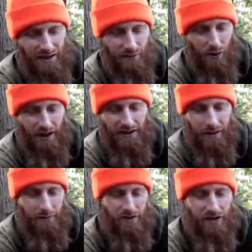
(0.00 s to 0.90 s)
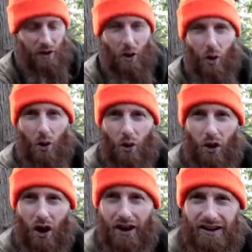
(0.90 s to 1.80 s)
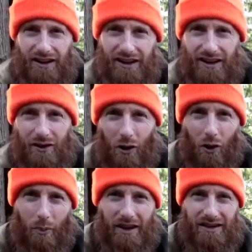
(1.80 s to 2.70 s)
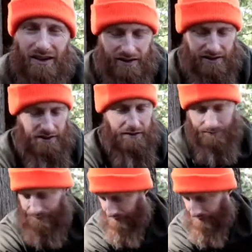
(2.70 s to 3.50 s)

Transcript: and it's my favorite. Like something just to hold on to the whole business.